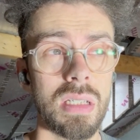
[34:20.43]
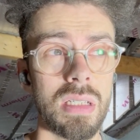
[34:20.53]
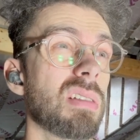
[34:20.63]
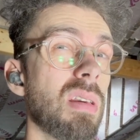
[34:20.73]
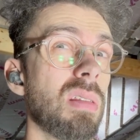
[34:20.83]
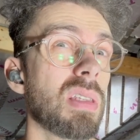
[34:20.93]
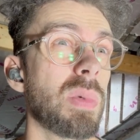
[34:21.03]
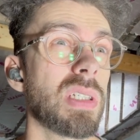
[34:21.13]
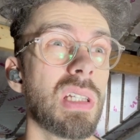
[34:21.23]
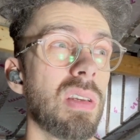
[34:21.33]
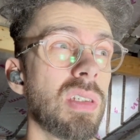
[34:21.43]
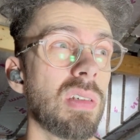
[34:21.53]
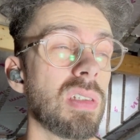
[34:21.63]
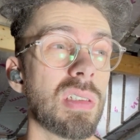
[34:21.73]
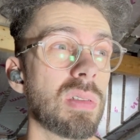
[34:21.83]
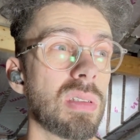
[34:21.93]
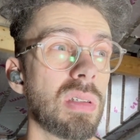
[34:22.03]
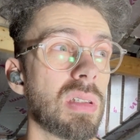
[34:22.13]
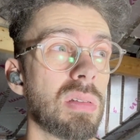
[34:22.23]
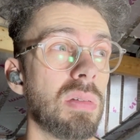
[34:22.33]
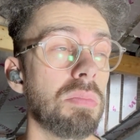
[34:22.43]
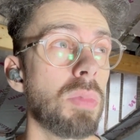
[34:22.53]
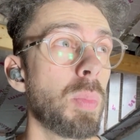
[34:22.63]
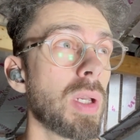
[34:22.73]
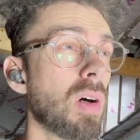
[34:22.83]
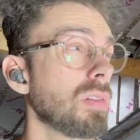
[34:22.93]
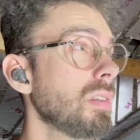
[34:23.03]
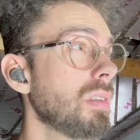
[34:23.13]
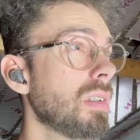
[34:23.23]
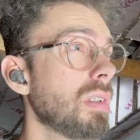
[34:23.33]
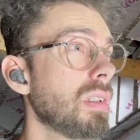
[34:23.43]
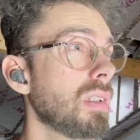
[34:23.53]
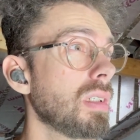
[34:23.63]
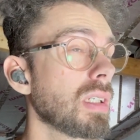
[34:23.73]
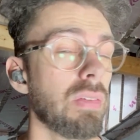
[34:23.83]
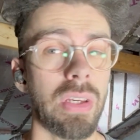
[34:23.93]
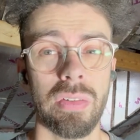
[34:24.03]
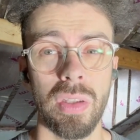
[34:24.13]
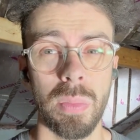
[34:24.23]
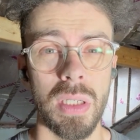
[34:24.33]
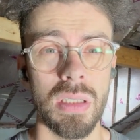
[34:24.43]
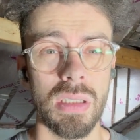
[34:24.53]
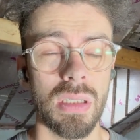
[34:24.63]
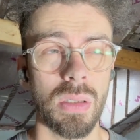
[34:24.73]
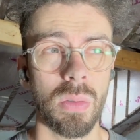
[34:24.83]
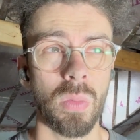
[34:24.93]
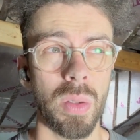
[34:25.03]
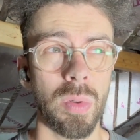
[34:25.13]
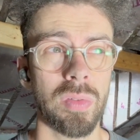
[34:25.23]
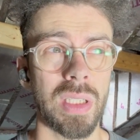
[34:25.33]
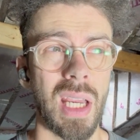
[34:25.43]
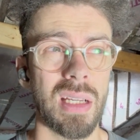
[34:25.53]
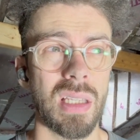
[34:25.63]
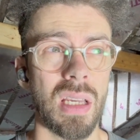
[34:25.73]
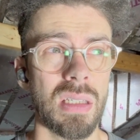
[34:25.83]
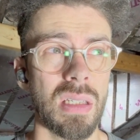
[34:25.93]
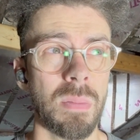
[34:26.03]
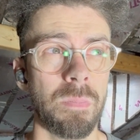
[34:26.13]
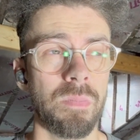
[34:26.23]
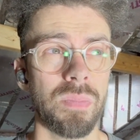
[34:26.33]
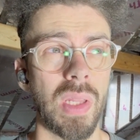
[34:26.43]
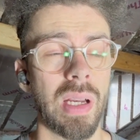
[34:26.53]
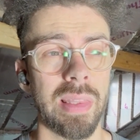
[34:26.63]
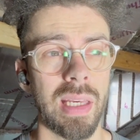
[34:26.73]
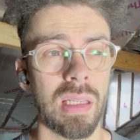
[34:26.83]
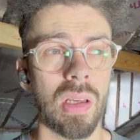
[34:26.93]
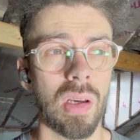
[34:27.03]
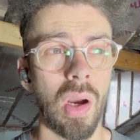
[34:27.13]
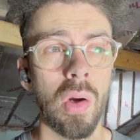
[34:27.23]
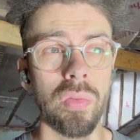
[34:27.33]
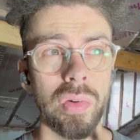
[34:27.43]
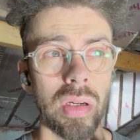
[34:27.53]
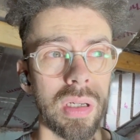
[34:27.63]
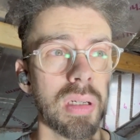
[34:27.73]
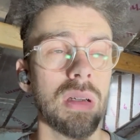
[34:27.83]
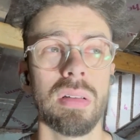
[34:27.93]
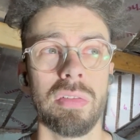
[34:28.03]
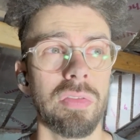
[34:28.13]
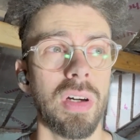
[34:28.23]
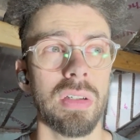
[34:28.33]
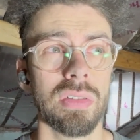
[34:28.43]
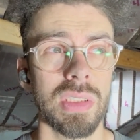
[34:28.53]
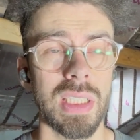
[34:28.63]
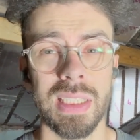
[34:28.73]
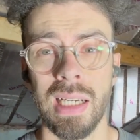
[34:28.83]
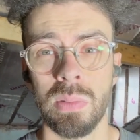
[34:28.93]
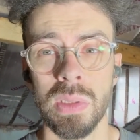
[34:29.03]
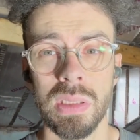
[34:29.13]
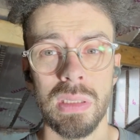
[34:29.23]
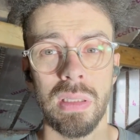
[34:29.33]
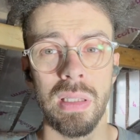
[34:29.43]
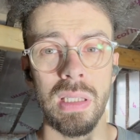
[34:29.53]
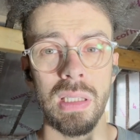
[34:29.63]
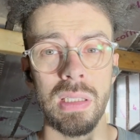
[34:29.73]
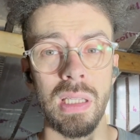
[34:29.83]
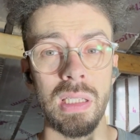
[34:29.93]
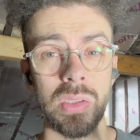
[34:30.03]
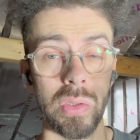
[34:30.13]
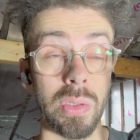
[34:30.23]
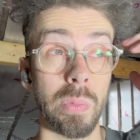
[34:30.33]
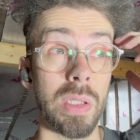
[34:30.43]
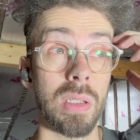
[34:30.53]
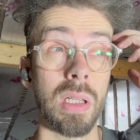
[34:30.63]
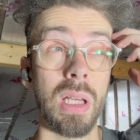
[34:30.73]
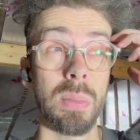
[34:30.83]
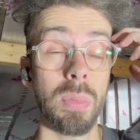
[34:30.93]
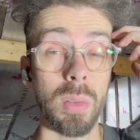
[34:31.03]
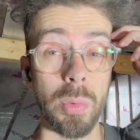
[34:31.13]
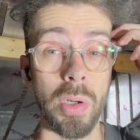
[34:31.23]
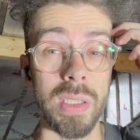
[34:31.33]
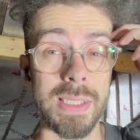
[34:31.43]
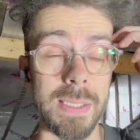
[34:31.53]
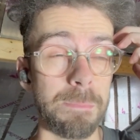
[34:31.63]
So that's basically how you do it. You just mop it on, give it a few minutes, wipe off any excess, and then over 5 or 6 hours, the Danish oil will polymerize,